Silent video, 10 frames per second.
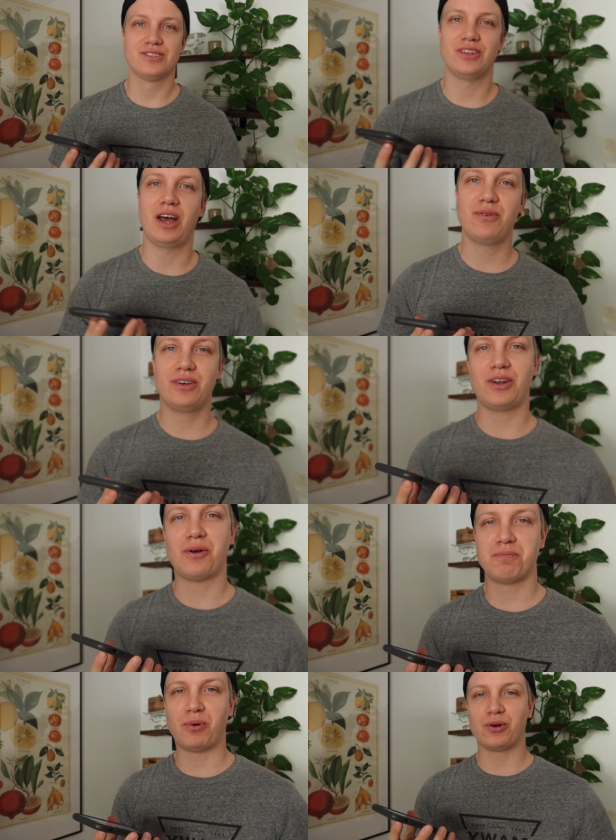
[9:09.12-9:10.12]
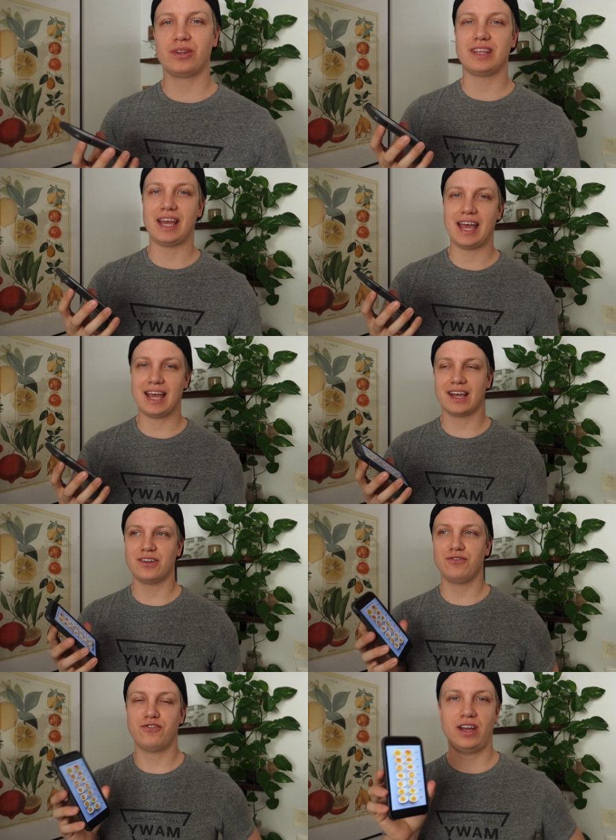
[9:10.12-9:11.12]
So now we're gonna boil the egg
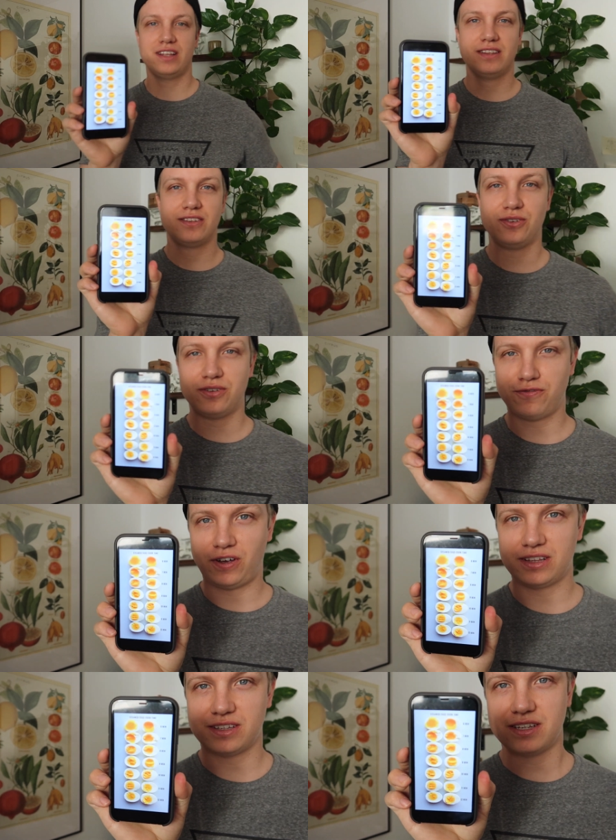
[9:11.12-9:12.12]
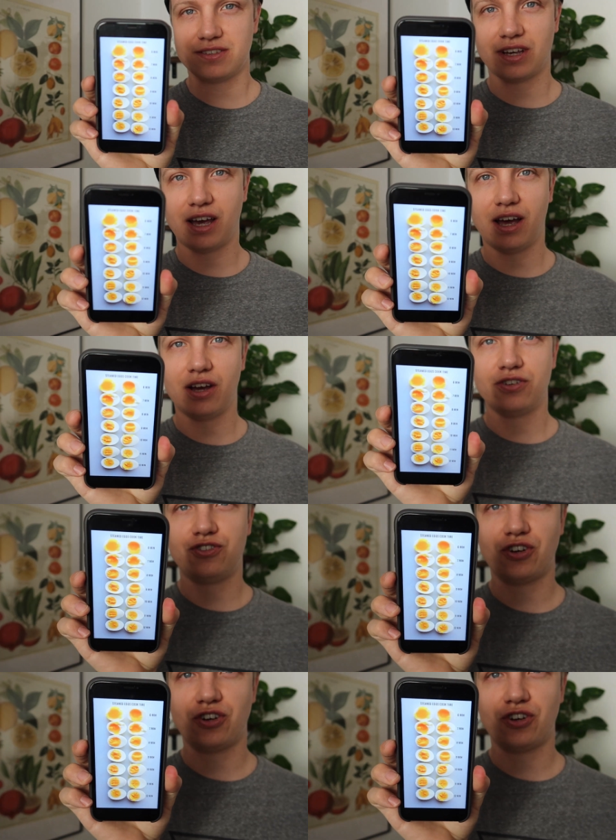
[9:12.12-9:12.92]
and you find you can find these uh,